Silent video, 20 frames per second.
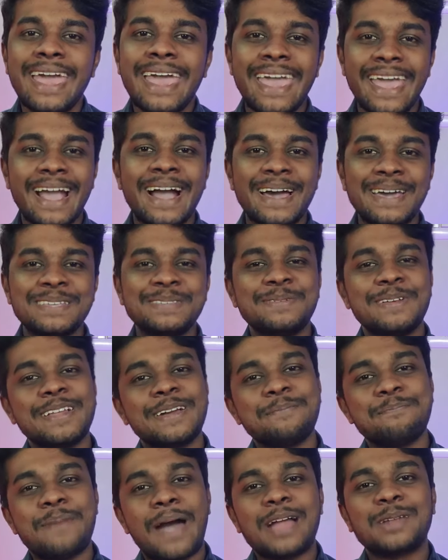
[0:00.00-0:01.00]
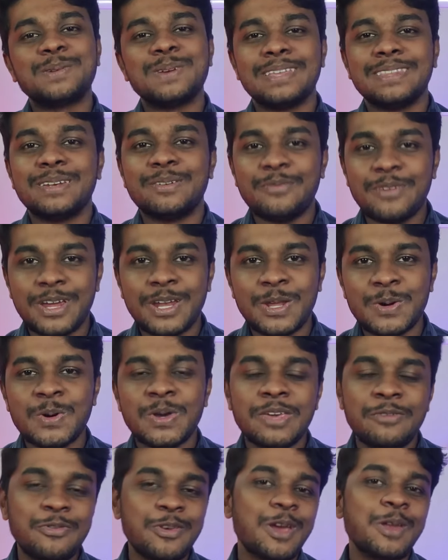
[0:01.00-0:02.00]
Hey guys, welcome back to another
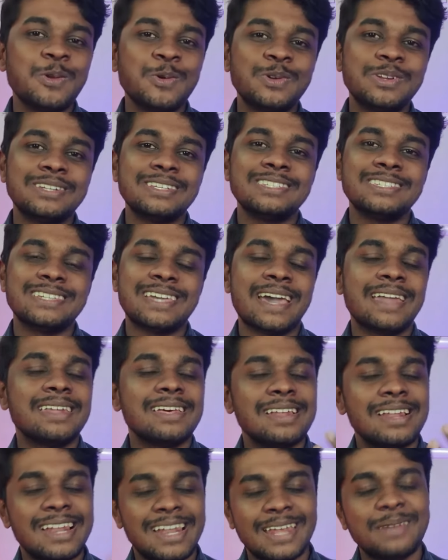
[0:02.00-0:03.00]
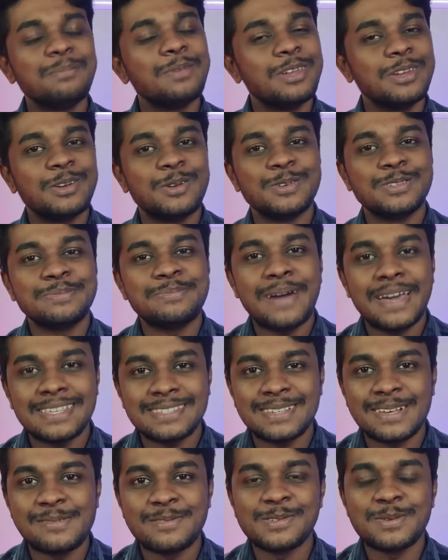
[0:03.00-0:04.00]
video. If you are new to this channel, let me introduce
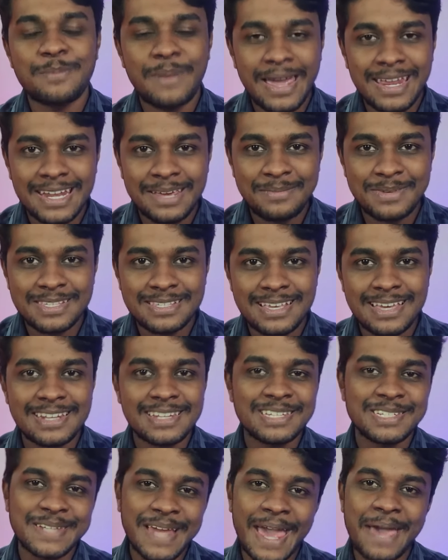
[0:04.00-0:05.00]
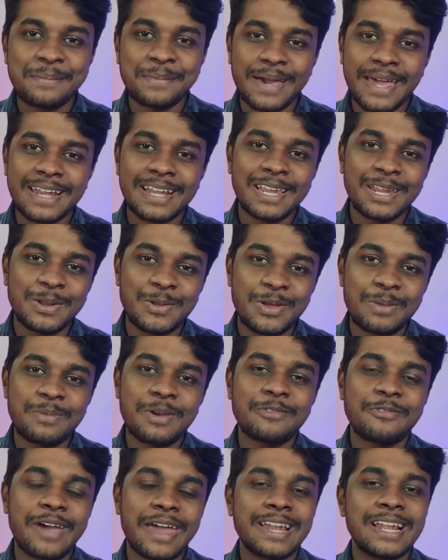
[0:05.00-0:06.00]
myself. So my name is Harish. I am currently doing
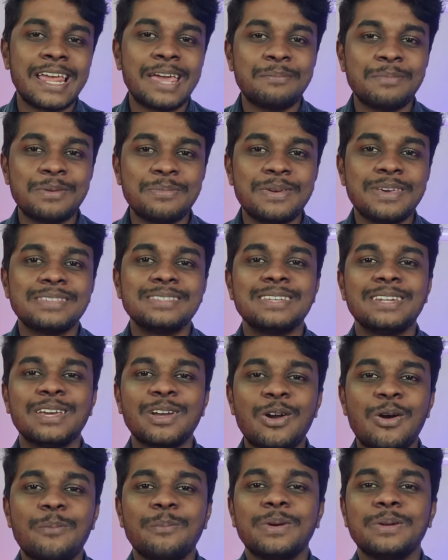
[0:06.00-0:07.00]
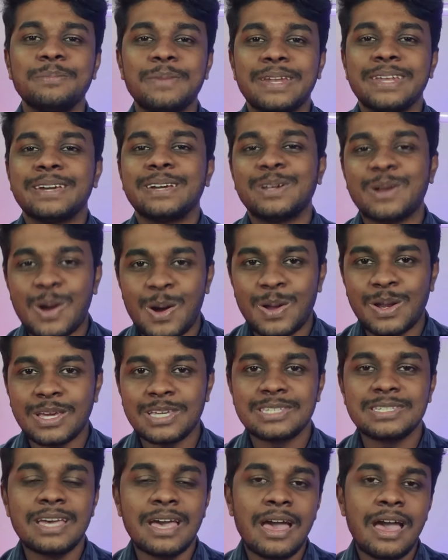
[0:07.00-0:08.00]
my final MBBS in a common medical
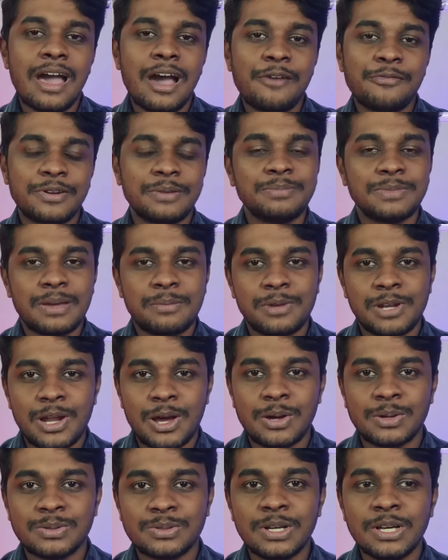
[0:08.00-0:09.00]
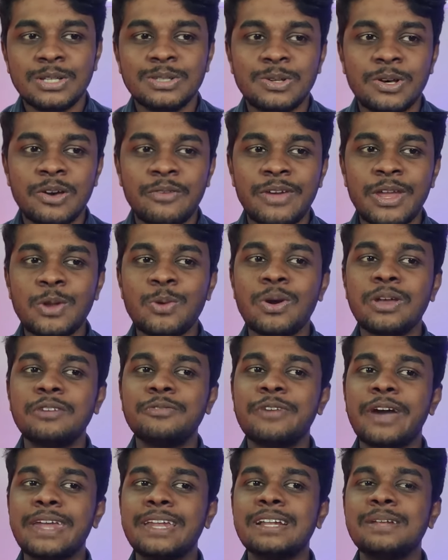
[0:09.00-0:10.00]
college from Tamil Nadu. So when you are a
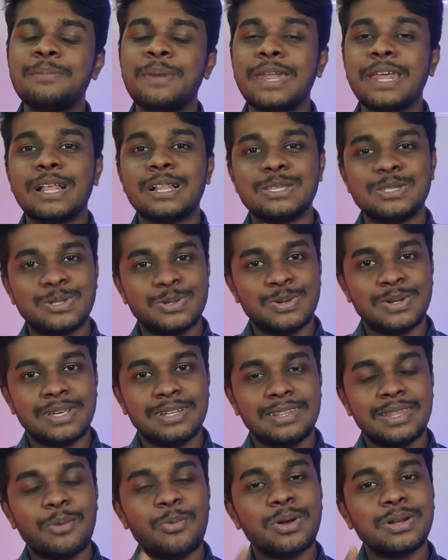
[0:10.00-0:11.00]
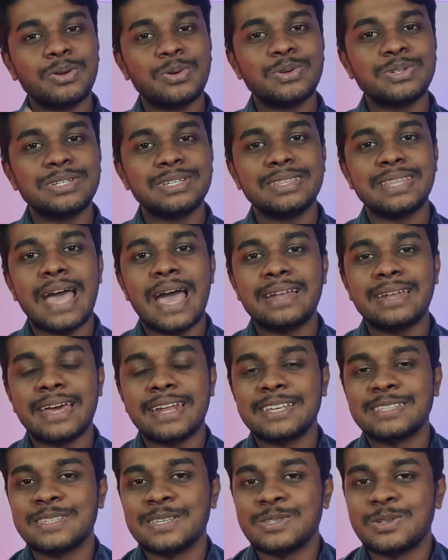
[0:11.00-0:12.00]
final medical student, the one question that
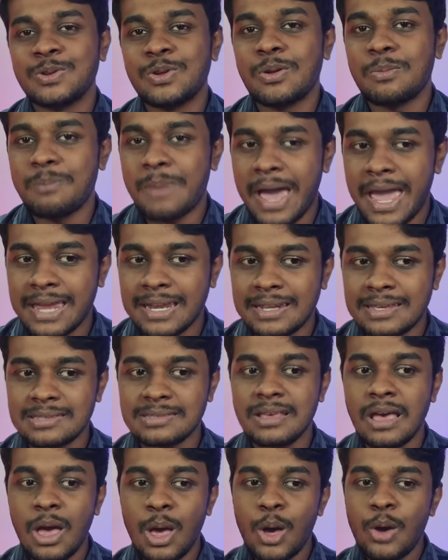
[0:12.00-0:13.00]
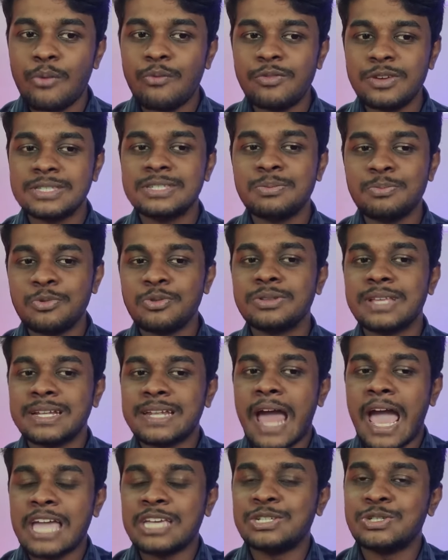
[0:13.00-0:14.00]
arises in your mind is which book
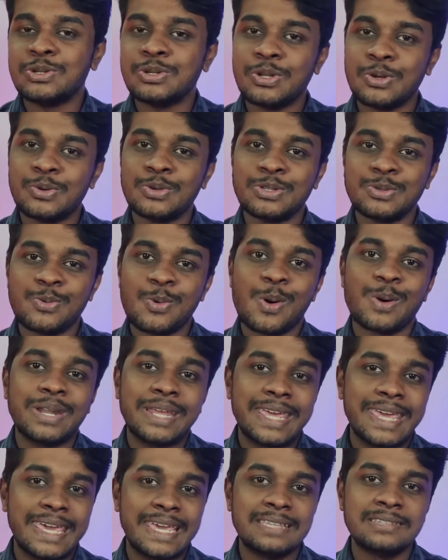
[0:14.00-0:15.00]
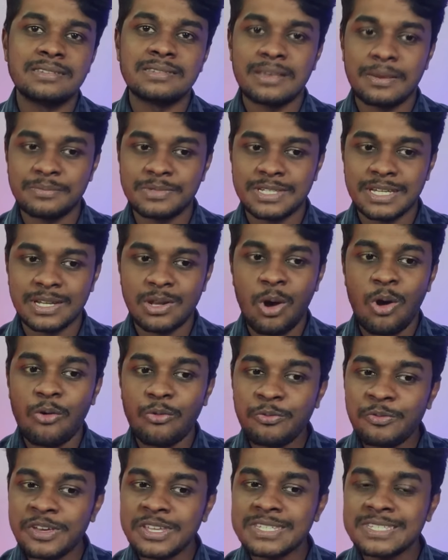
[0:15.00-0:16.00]
that I should use for each subject,
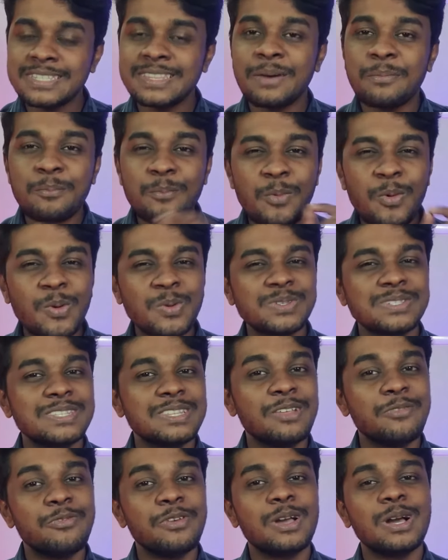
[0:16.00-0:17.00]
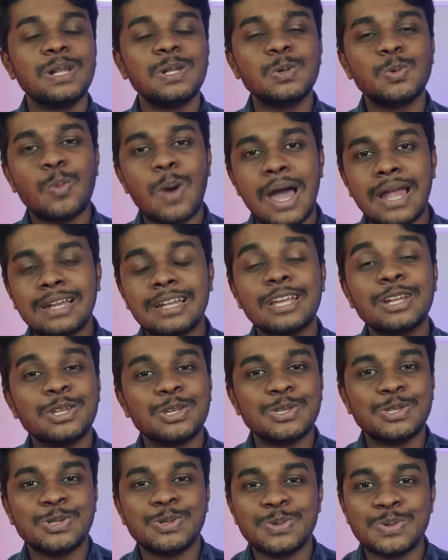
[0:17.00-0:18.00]
or which the most difficult one
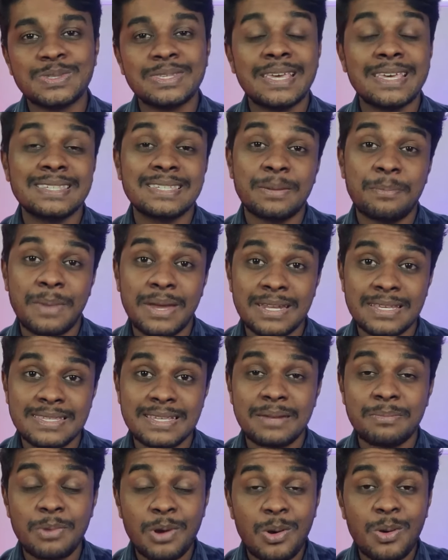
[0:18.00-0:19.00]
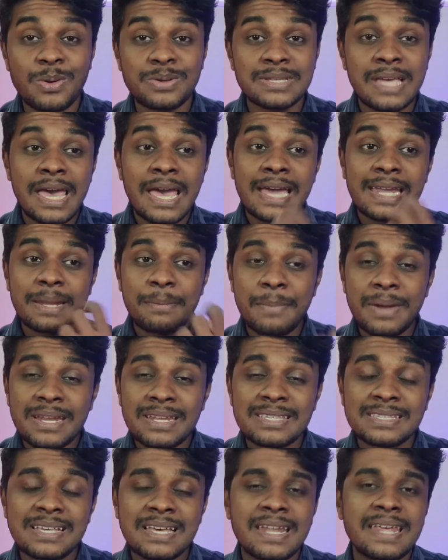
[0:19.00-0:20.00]
to choose is a medicine, because the
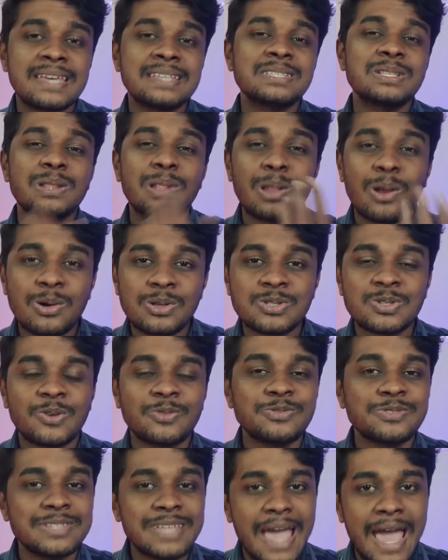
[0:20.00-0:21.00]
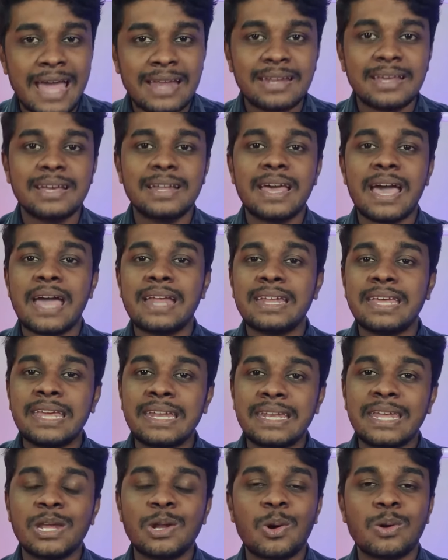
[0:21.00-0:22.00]
medicine has lots of standard and
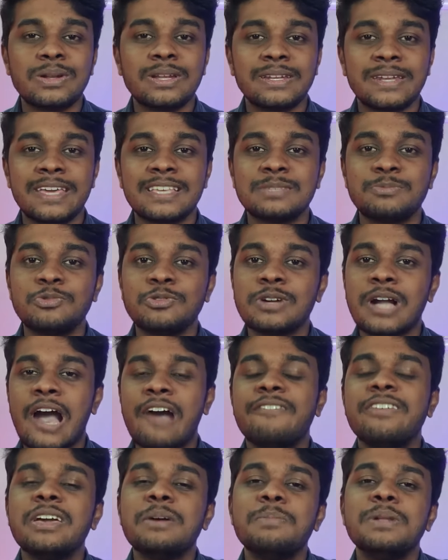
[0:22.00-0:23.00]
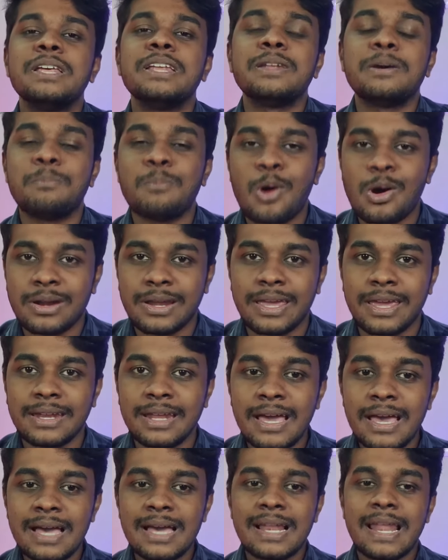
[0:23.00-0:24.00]
Indian order textbook available in the
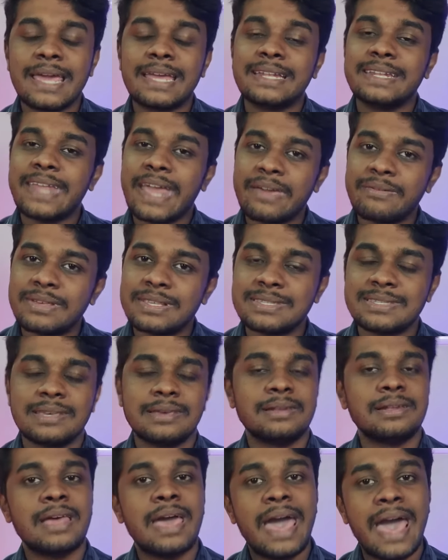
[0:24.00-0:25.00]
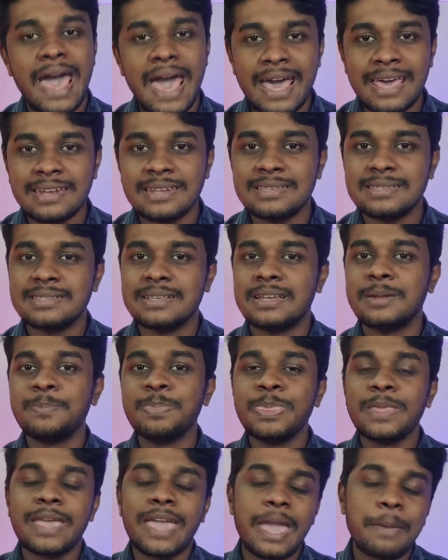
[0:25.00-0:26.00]
market like Davidson, Harish,
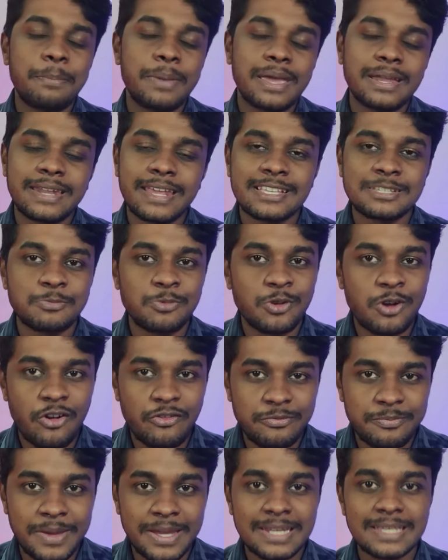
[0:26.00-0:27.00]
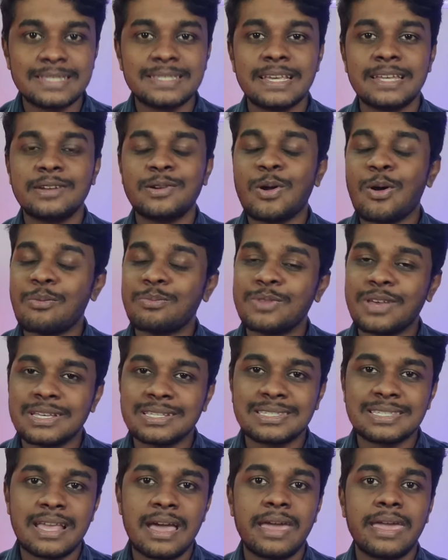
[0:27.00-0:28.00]
AP textbook of medicine from
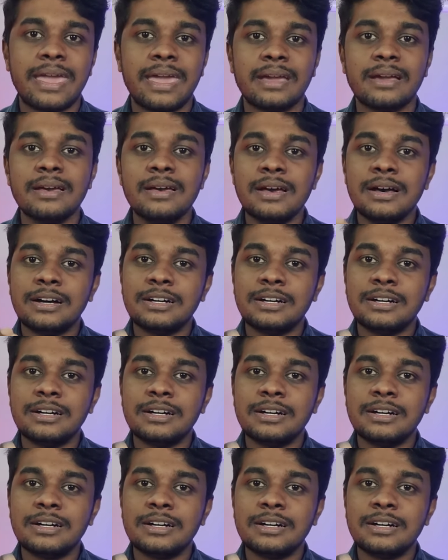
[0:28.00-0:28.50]
Nayak,